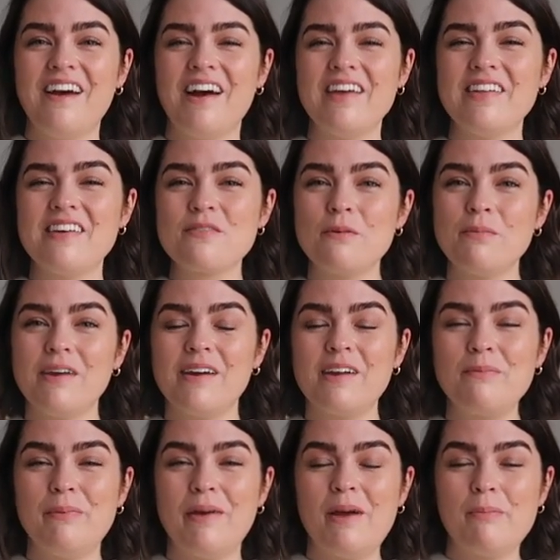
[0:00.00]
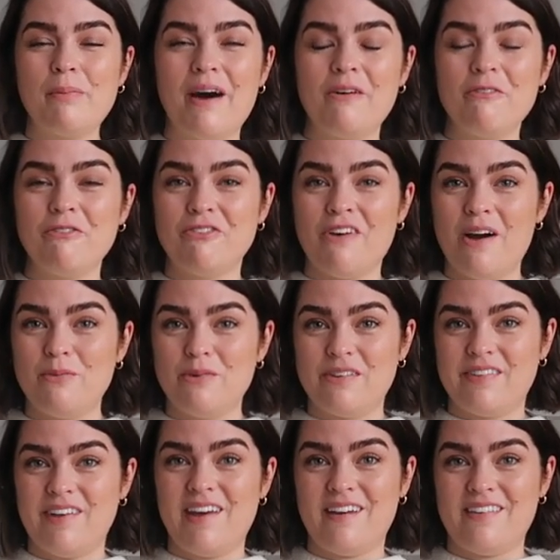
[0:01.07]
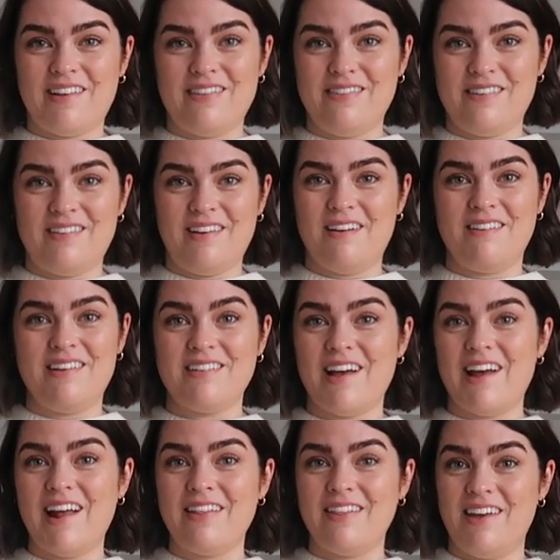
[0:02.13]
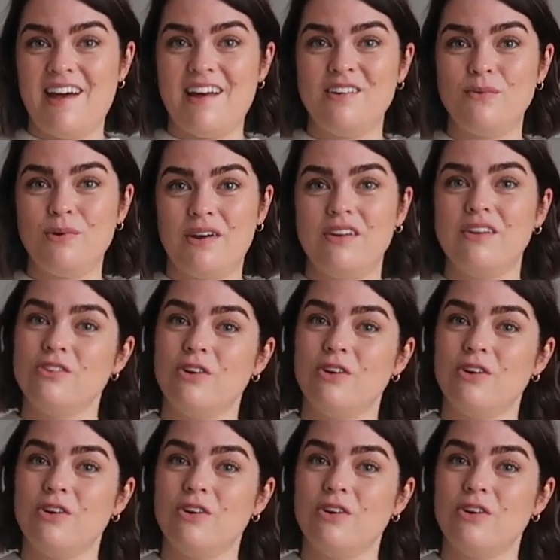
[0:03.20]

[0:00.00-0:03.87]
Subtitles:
I think it's probably going to be about 5 or 6 in the series, and at the end we're going